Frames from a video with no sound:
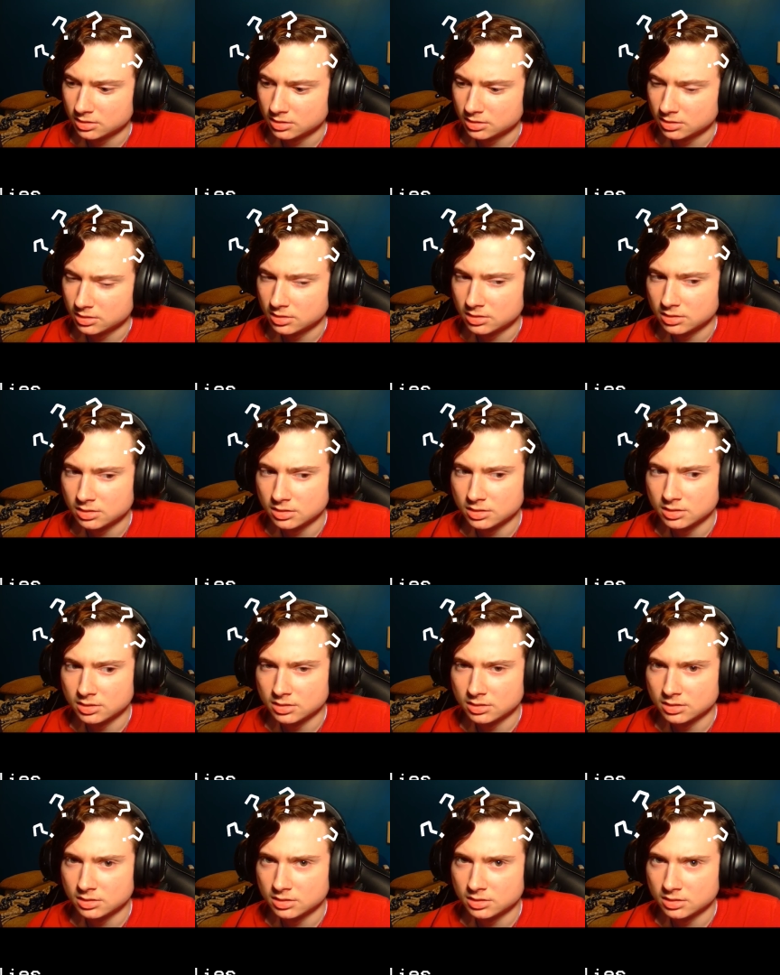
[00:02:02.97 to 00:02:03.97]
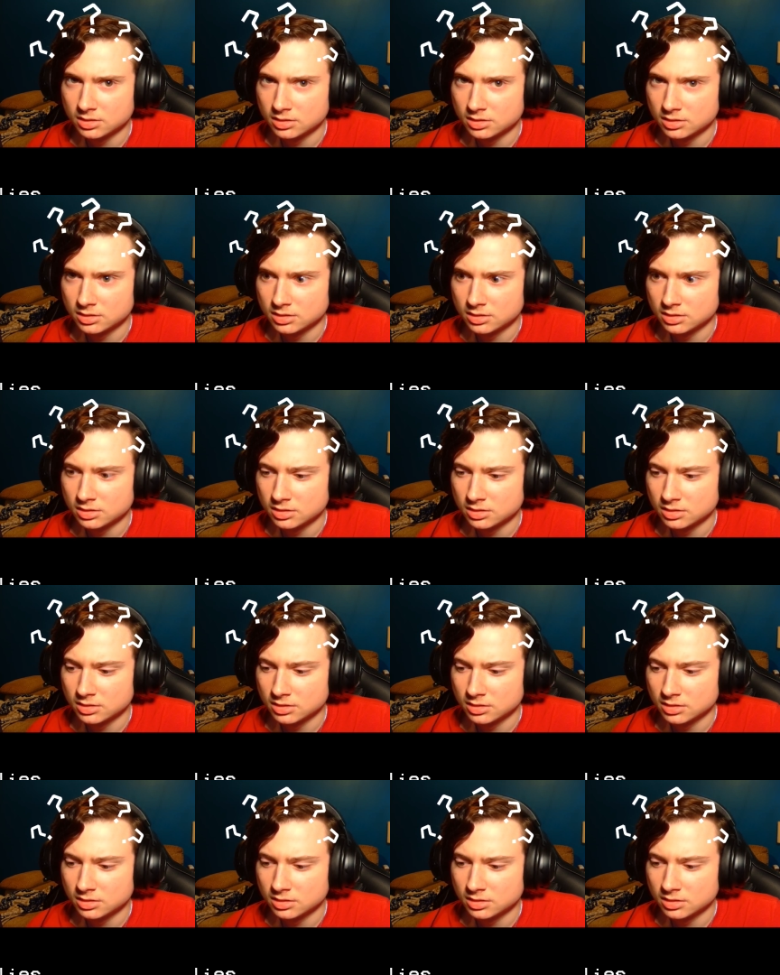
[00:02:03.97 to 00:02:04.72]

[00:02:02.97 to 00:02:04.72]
(silence)